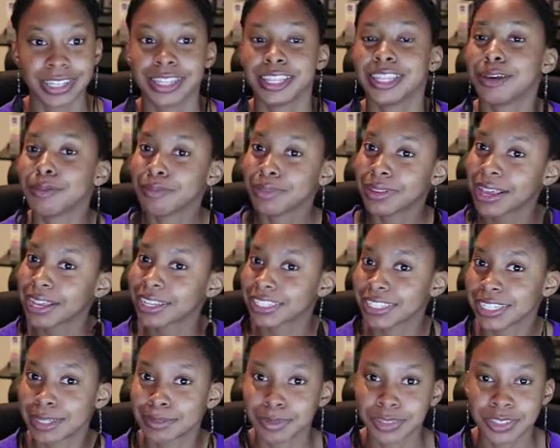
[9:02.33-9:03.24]
then
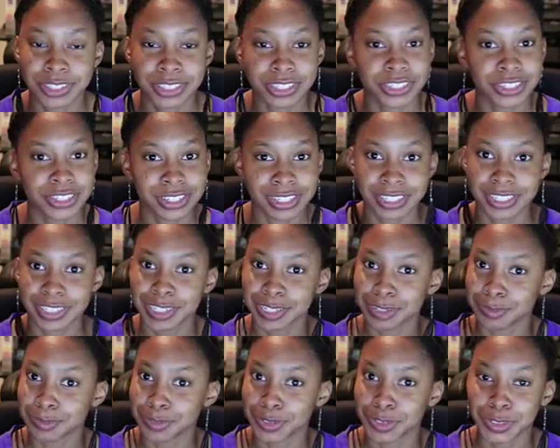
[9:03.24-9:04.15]
Blockchain Musician is
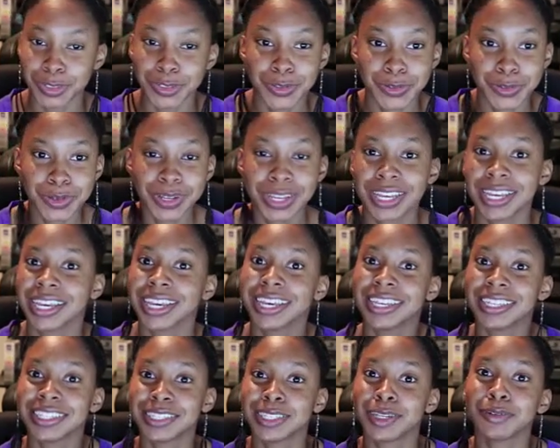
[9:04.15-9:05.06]
here for you,
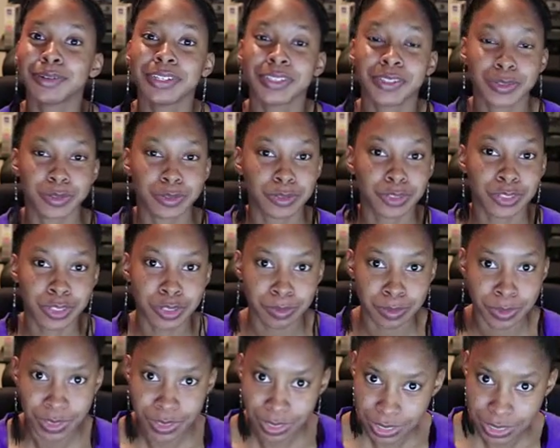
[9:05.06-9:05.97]
and so is Ujo
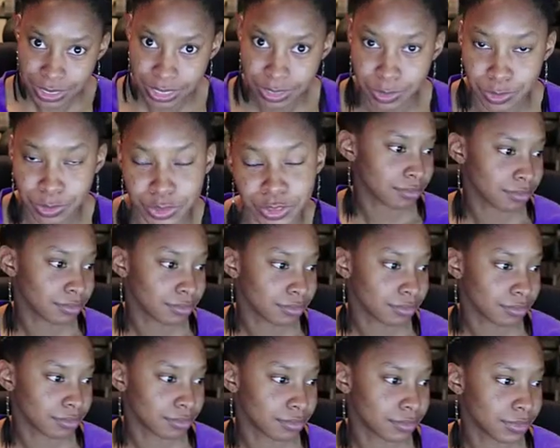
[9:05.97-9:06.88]
Music.
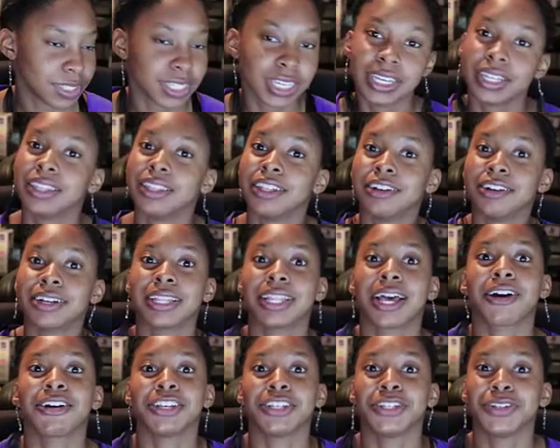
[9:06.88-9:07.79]
They're
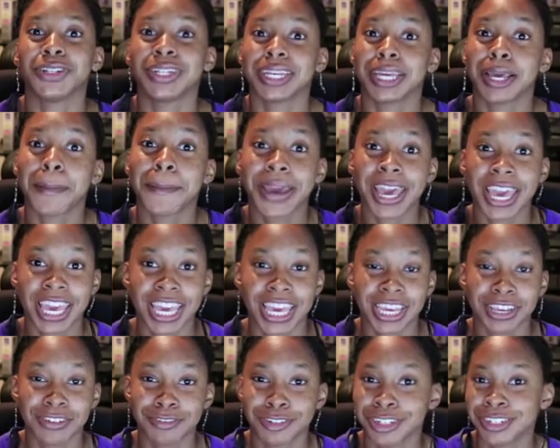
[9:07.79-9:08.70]
allowing you to get
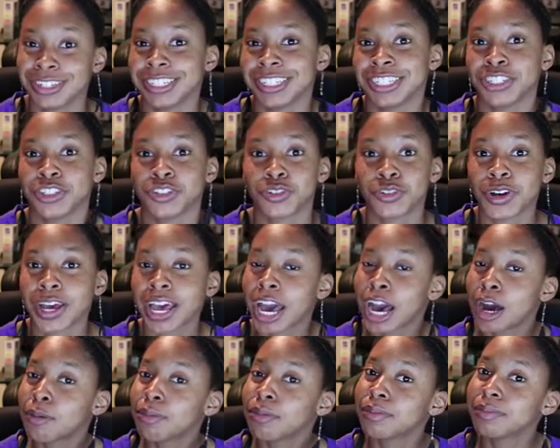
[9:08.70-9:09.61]
paid for your digital
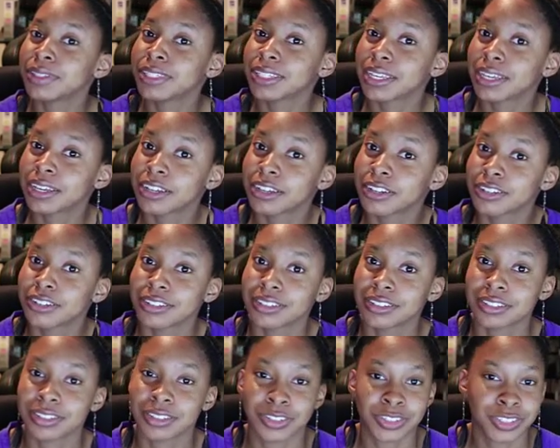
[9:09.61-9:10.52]
album
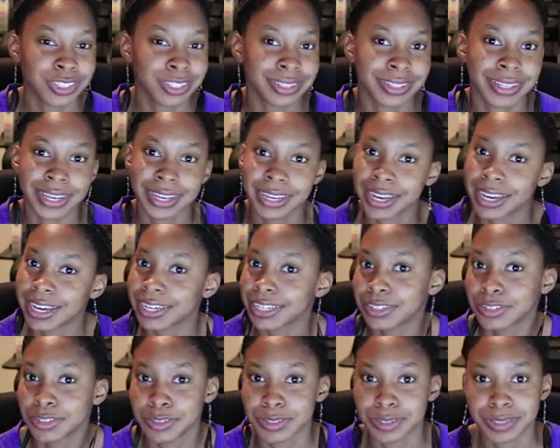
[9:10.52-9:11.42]
sales, just like
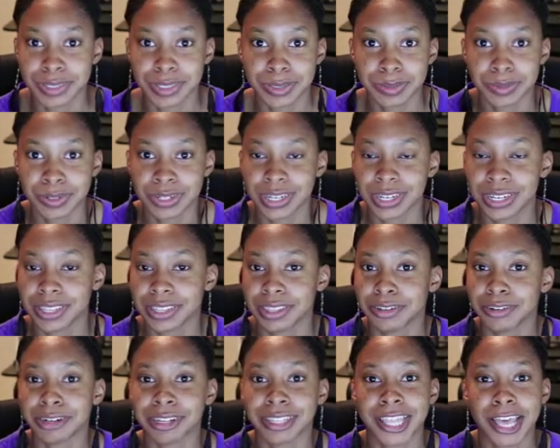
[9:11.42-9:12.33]
iTunes would.
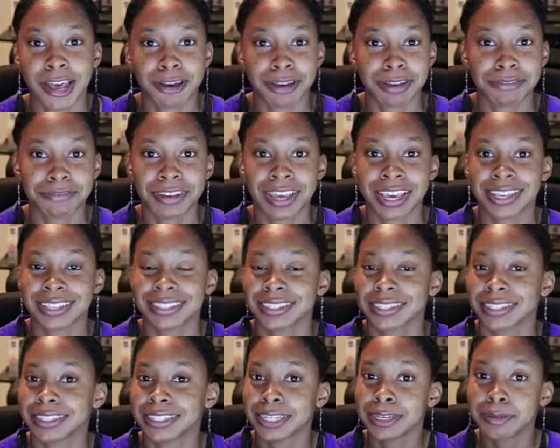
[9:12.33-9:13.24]
They're allowing fans
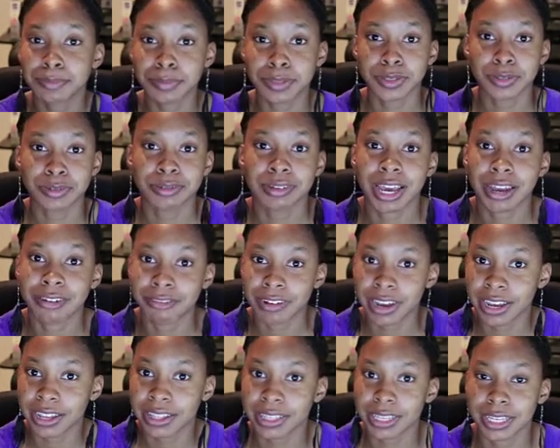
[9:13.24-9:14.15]
to tip you
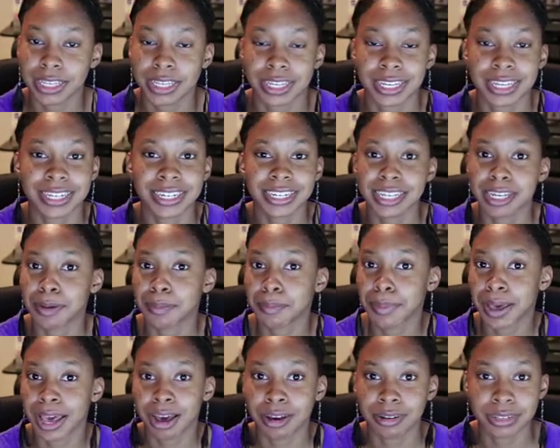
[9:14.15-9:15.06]
directly any
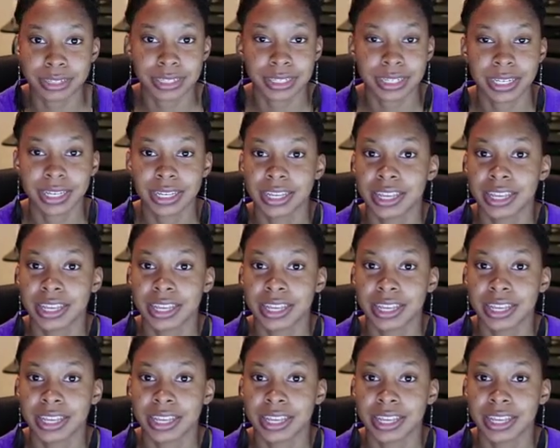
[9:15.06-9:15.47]
amount